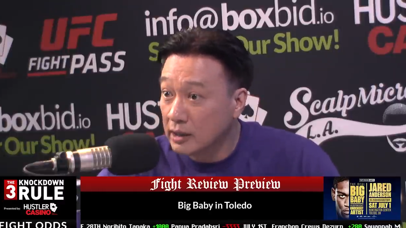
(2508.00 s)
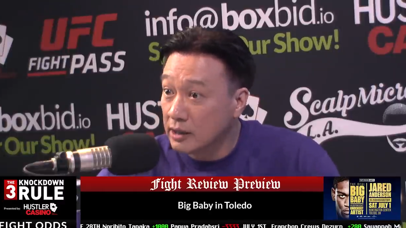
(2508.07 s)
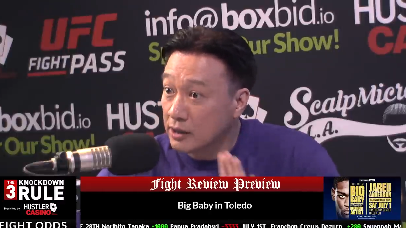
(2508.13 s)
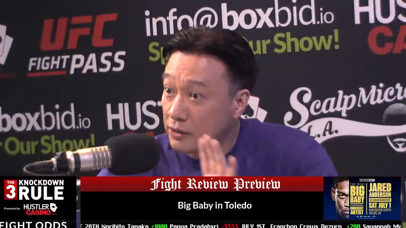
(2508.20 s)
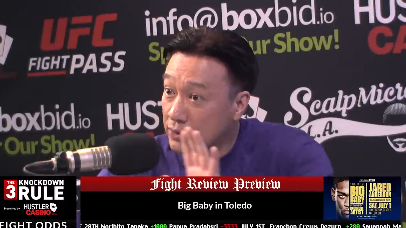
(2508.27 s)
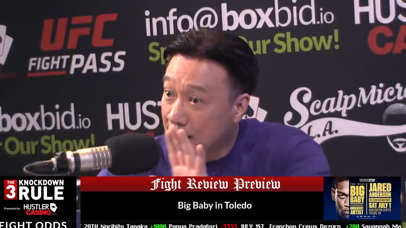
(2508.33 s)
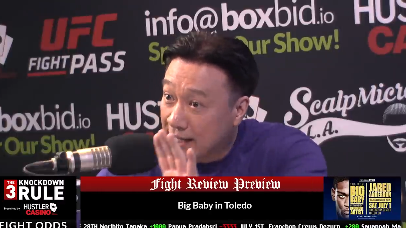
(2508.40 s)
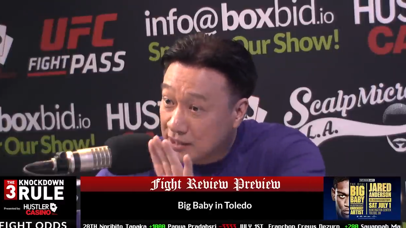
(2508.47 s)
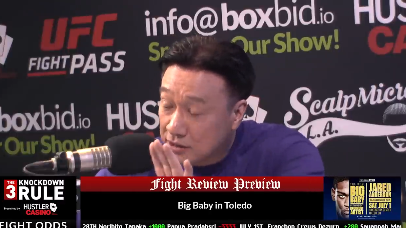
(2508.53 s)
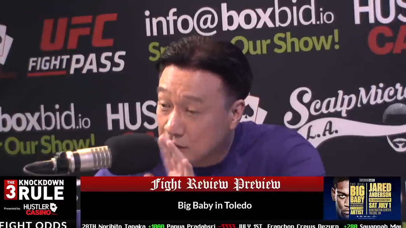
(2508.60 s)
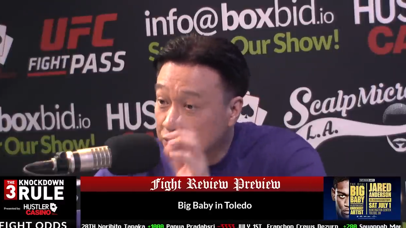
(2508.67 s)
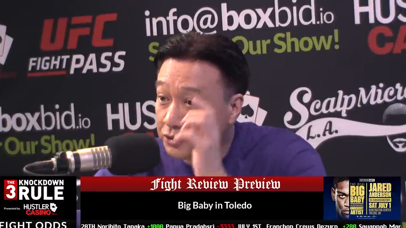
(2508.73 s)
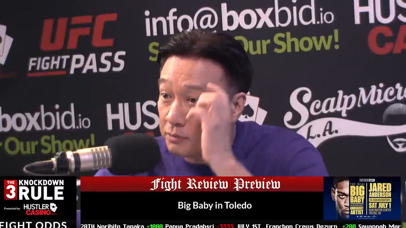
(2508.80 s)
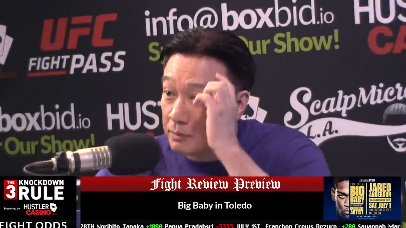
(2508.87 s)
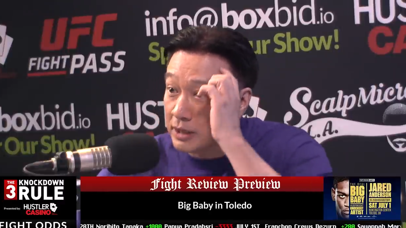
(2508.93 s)
That
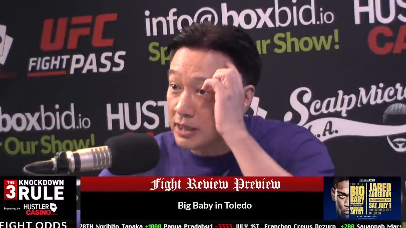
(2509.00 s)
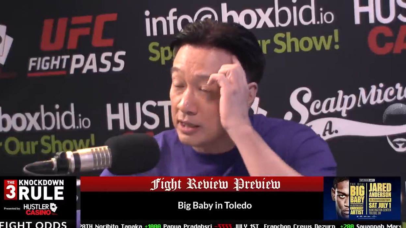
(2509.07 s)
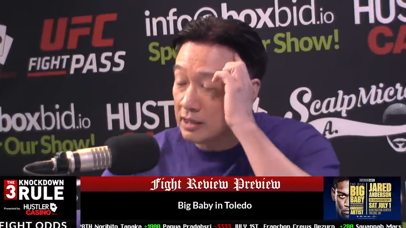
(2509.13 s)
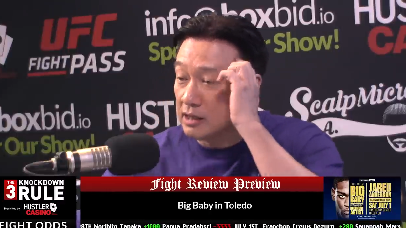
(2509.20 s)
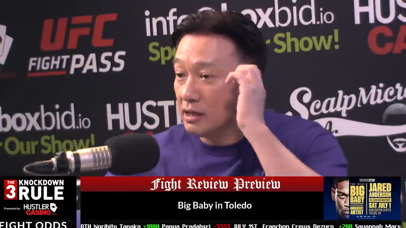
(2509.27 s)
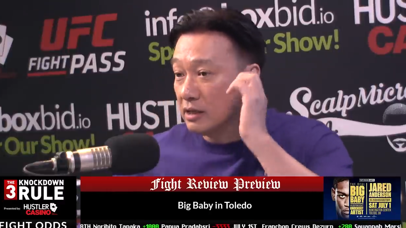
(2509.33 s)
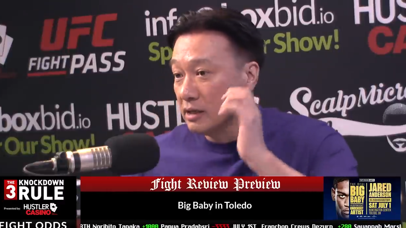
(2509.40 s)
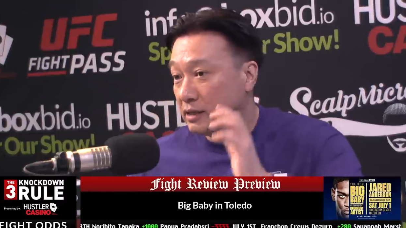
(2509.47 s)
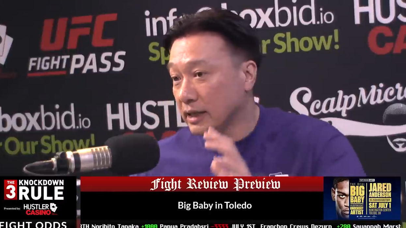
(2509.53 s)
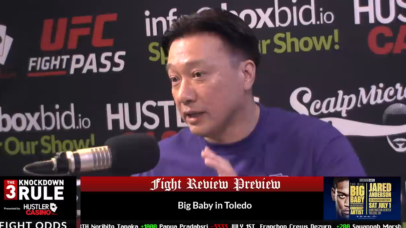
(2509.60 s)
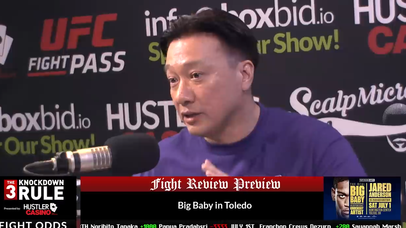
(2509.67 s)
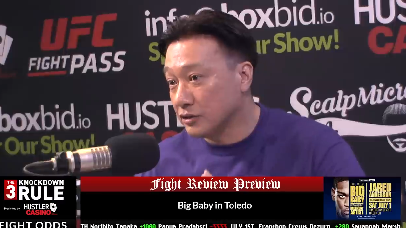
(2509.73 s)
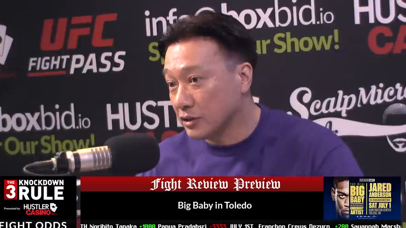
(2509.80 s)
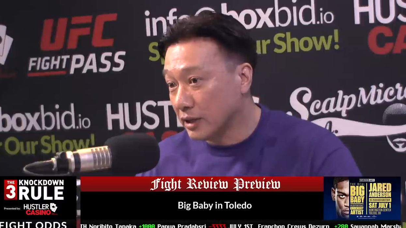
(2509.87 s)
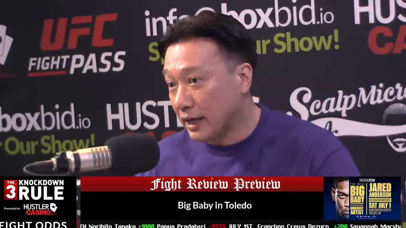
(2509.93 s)
doesn't mean that
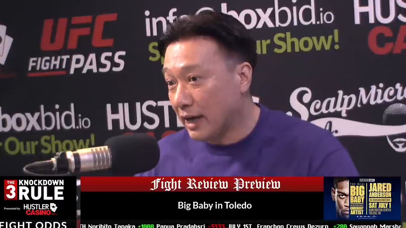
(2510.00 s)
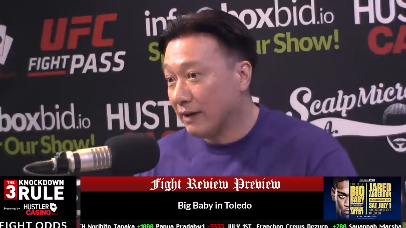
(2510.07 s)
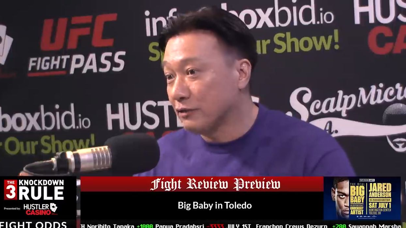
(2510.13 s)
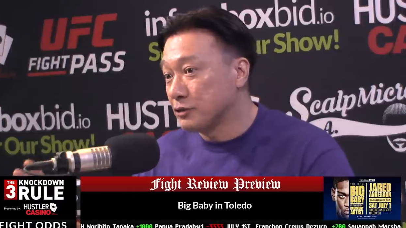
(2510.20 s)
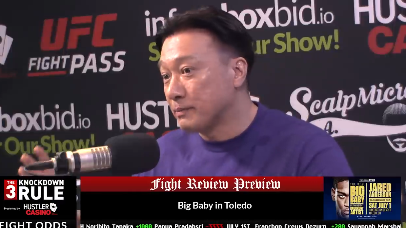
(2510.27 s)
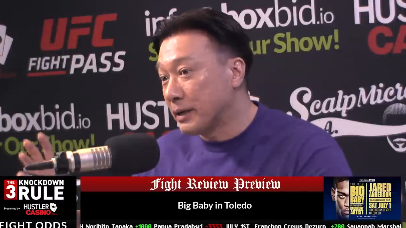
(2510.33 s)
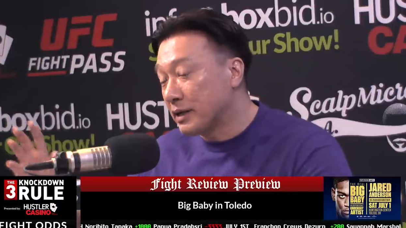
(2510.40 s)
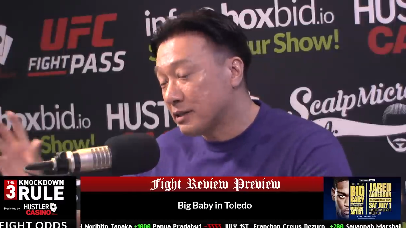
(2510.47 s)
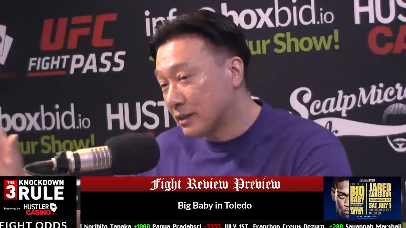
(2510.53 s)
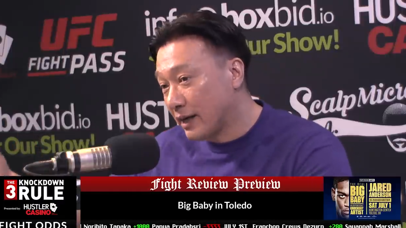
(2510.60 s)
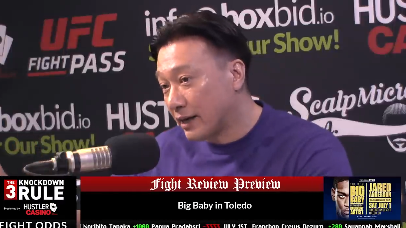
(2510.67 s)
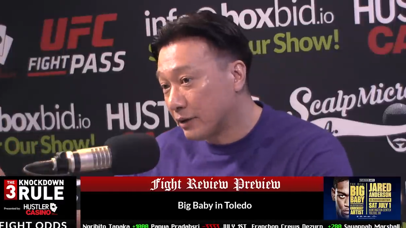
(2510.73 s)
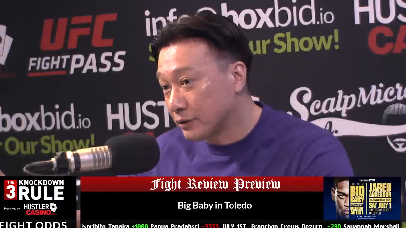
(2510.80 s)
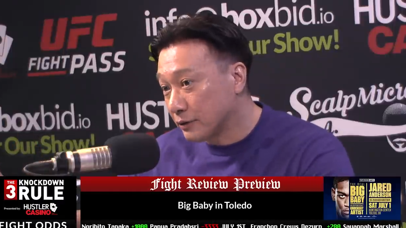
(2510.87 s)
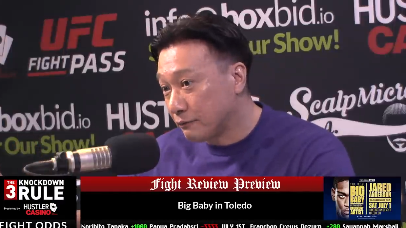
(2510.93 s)
he's going to have as many
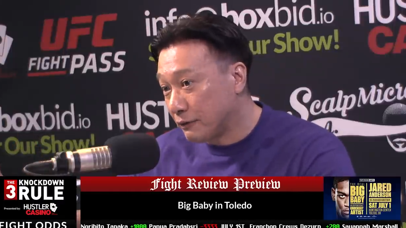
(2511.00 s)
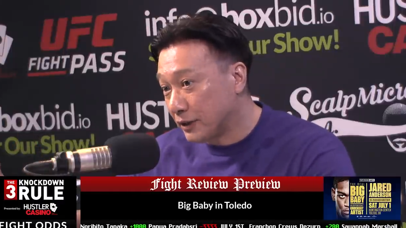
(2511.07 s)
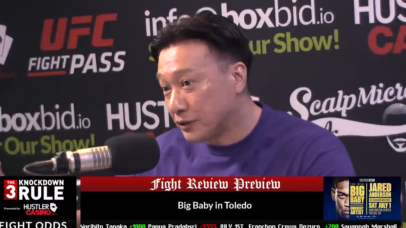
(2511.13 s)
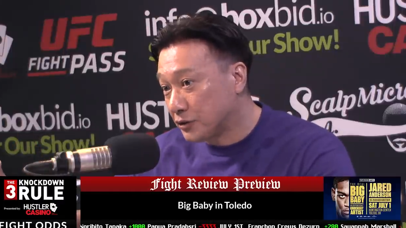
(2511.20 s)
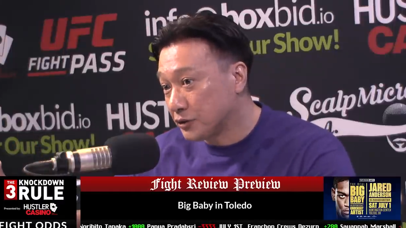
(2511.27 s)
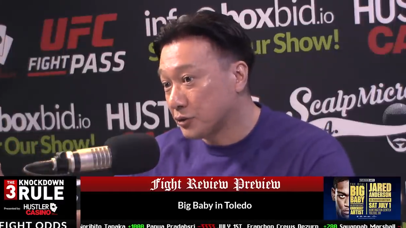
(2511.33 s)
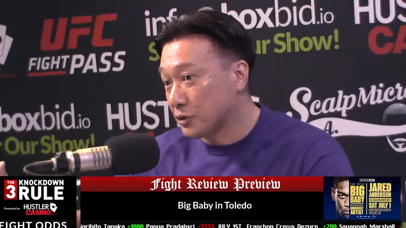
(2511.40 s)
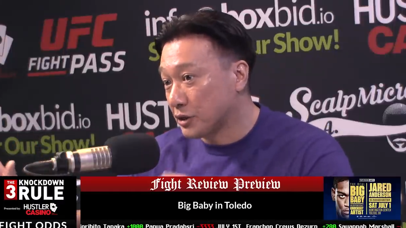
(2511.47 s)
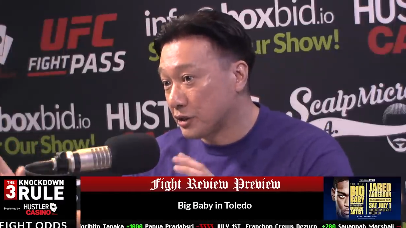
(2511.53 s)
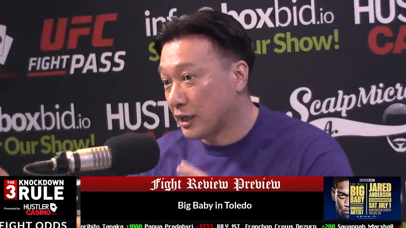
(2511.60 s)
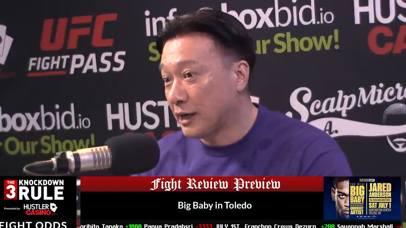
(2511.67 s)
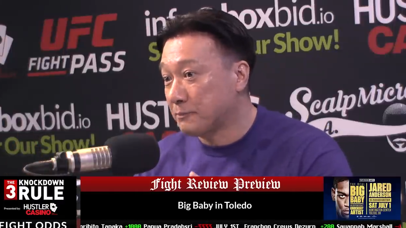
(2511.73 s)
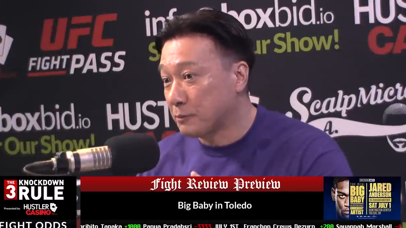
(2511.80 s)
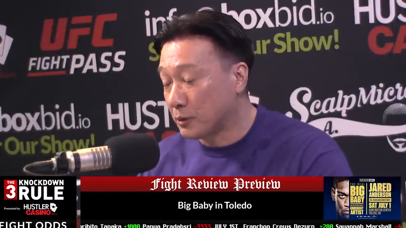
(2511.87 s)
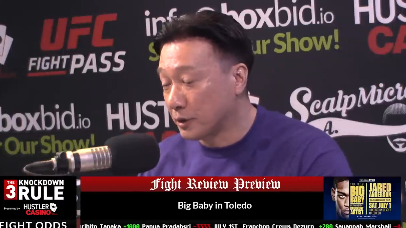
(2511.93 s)
title defenses or the
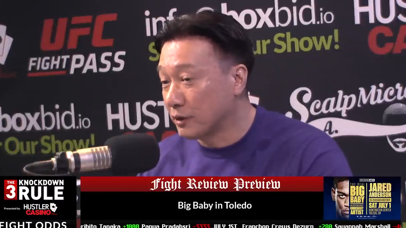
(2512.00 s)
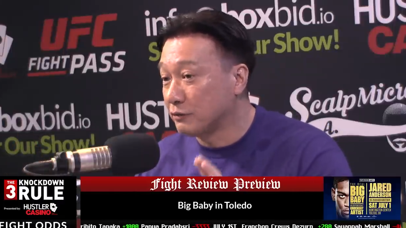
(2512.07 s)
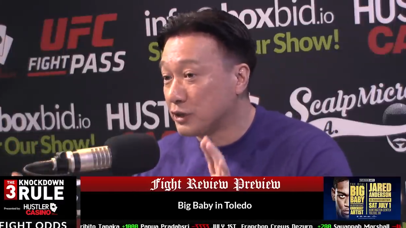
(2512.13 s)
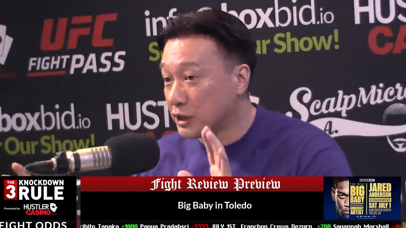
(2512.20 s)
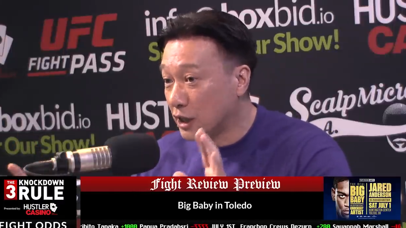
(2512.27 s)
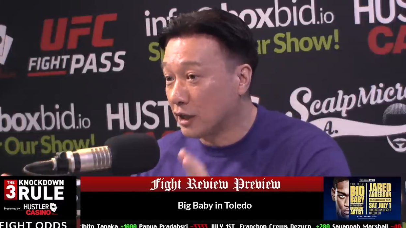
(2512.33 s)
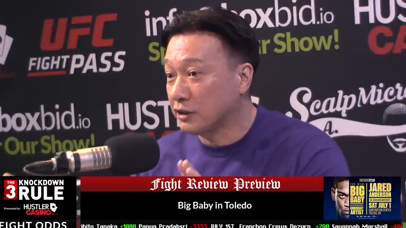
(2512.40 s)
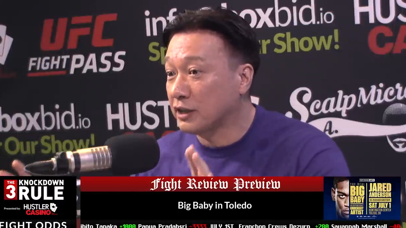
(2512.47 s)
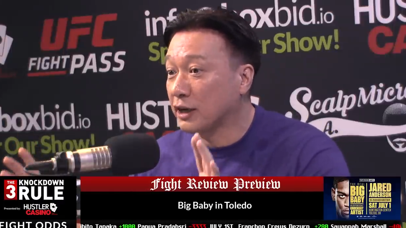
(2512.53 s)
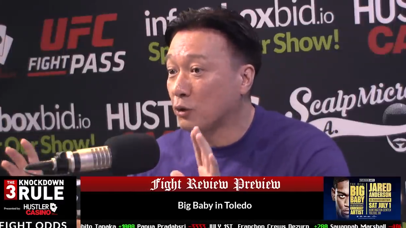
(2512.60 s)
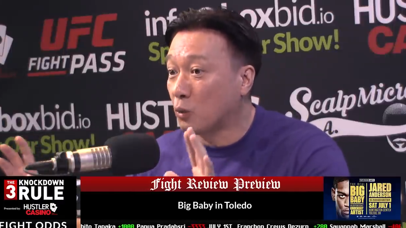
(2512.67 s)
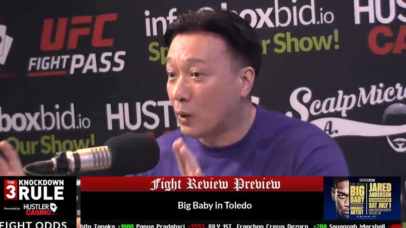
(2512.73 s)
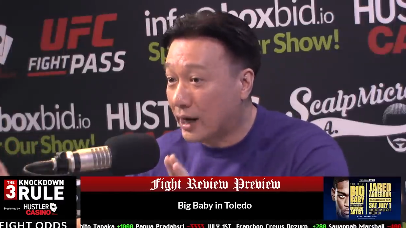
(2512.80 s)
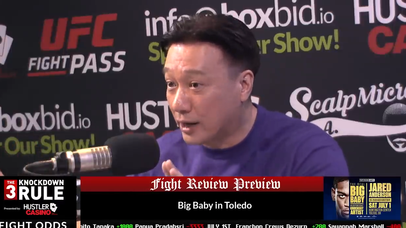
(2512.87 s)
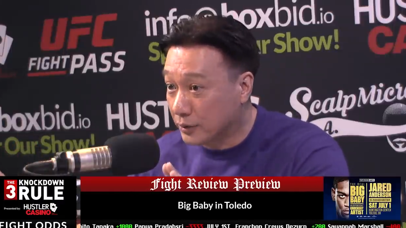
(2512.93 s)
type run of
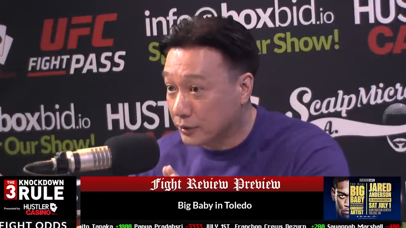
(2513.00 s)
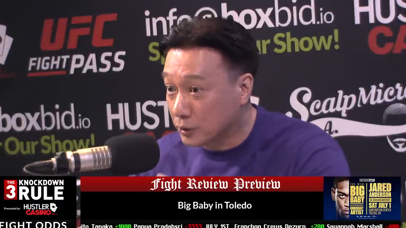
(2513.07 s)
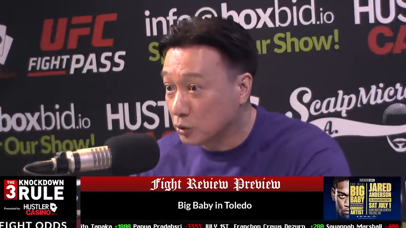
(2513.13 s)
Deontay Wilder,